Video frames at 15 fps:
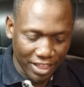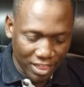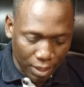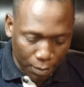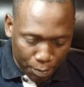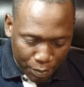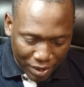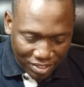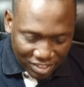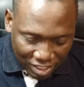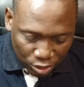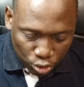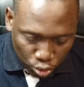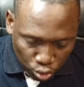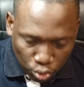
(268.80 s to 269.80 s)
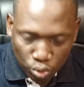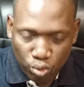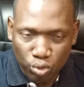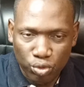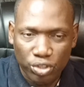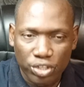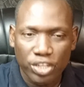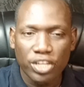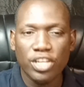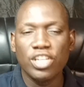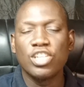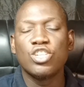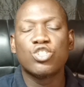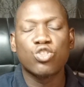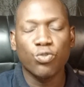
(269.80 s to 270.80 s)
the best thing to do
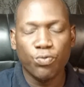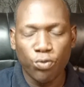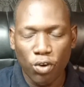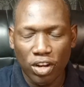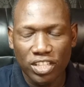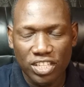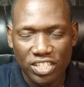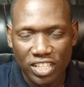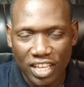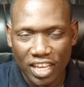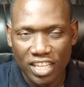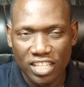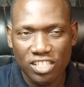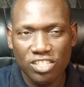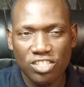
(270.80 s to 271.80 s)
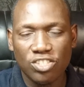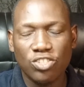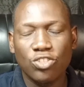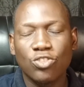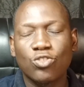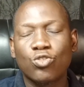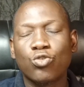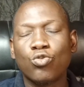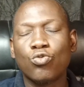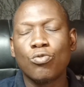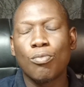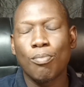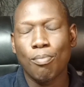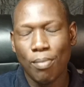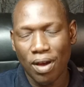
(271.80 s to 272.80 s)
is to forward this case to
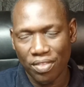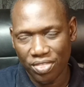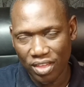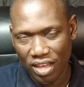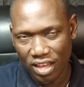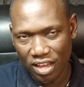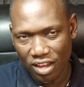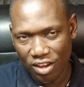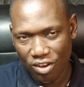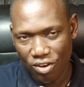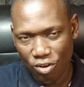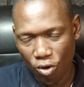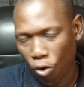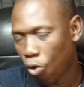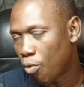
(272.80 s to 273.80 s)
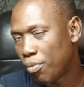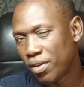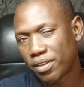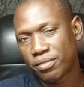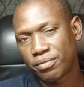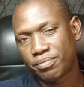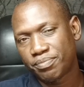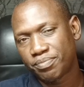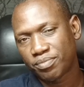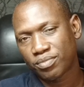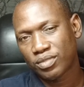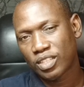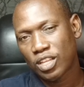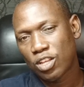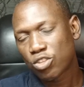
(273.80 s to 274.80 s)
Martha Koome,
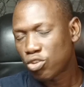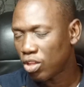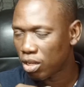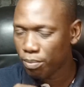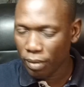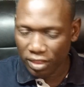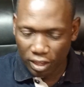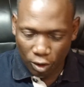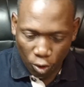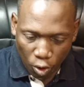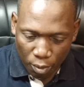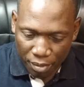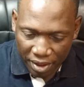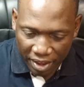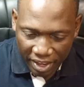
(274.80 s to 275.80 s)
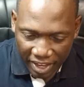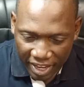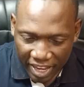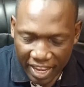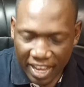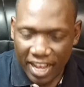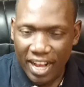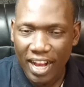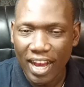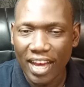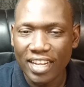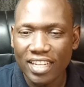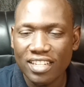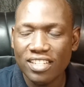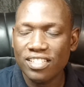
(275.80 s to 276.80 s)
so that Martha Koome
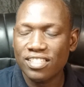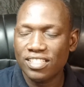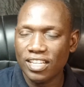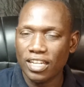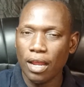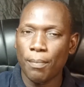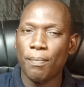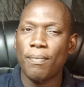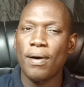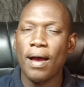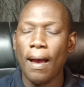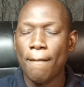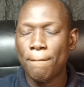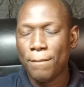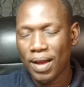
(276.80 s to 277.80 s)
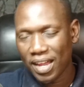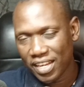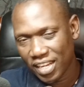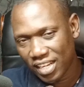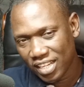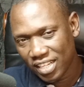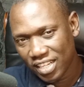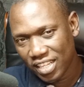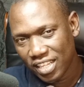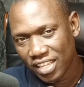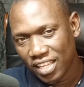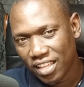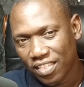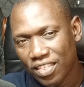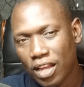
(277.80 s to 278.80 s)
can set up a panel
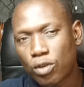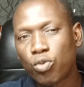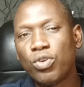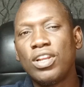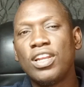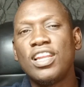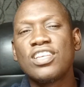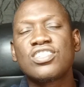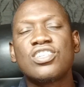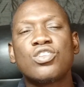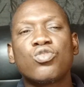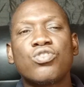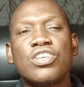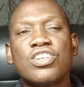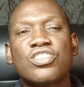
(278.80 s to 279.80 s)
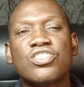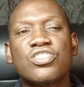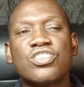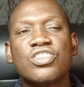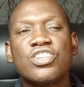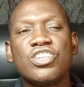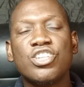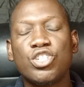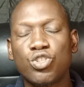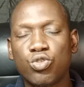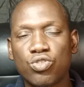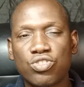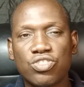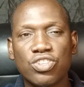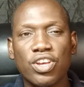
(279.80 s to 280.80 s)
that will listen to these
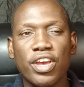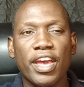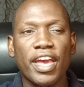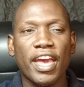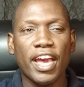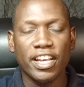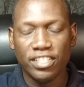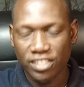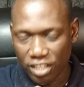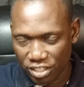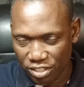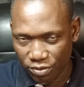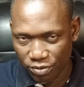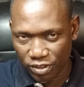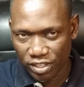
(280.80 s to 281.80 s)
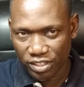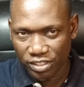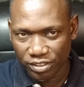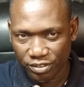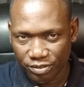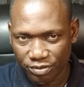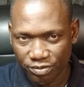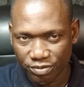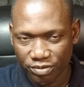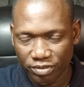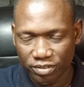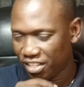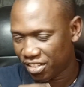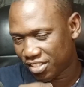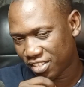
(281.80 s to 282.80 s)
issues extensively.
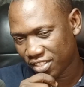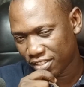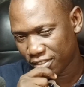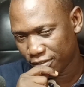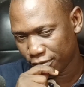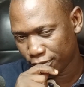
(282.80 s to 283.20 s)
Yes.